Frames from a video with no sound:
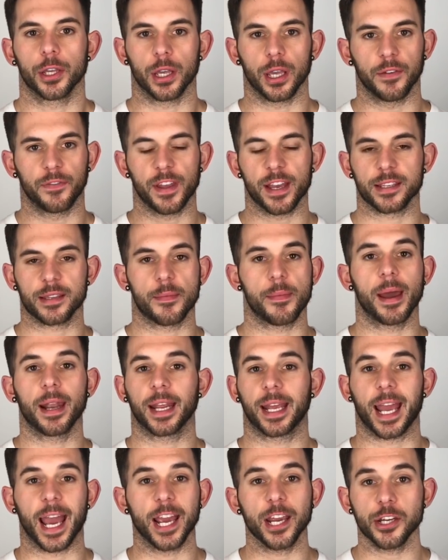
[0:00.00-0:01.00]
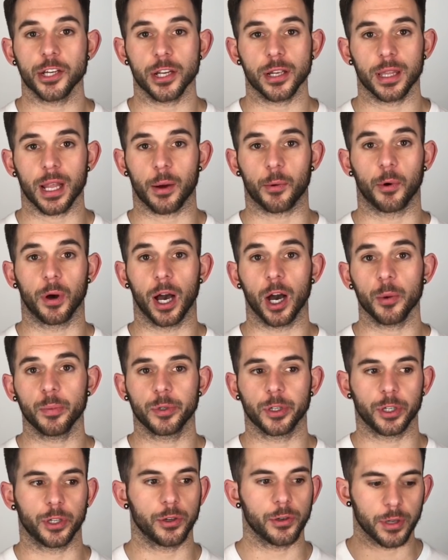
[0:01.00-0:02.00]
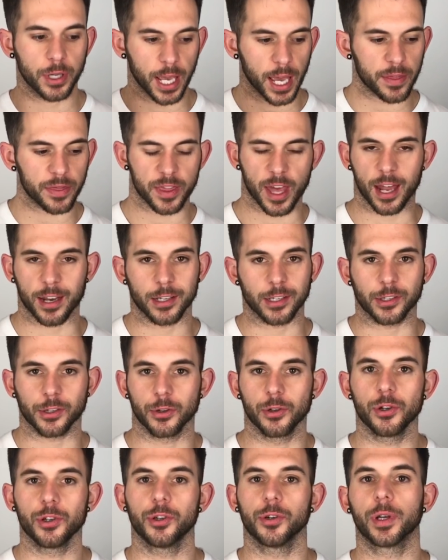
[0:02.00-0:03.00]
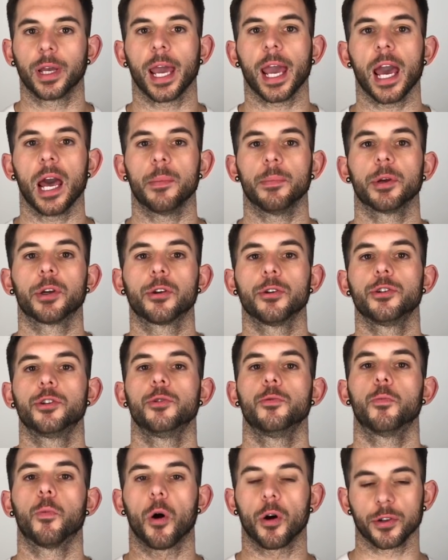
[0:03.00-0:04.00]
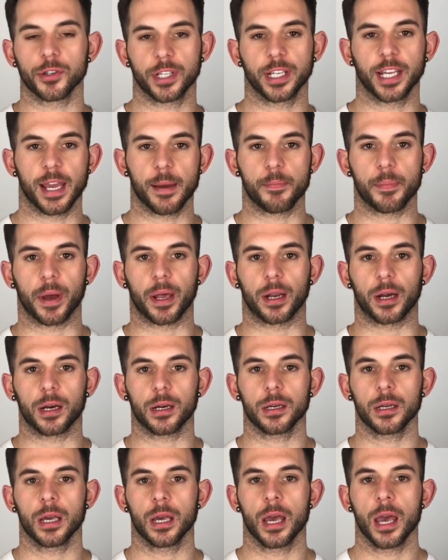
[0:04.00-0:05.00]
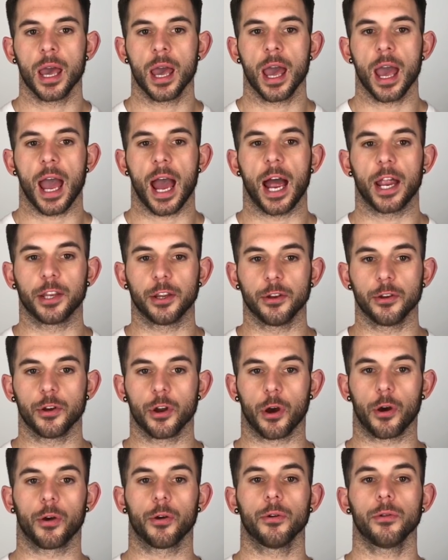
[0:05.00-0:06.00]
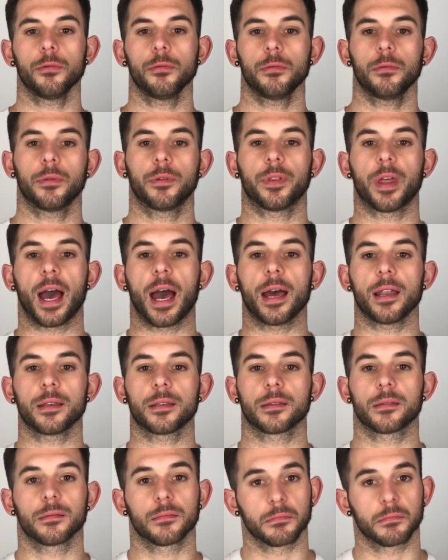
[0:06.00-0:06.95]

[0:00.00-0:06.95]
If there's a medication that will help you, you get that as soon as you can because you want to get better and you know that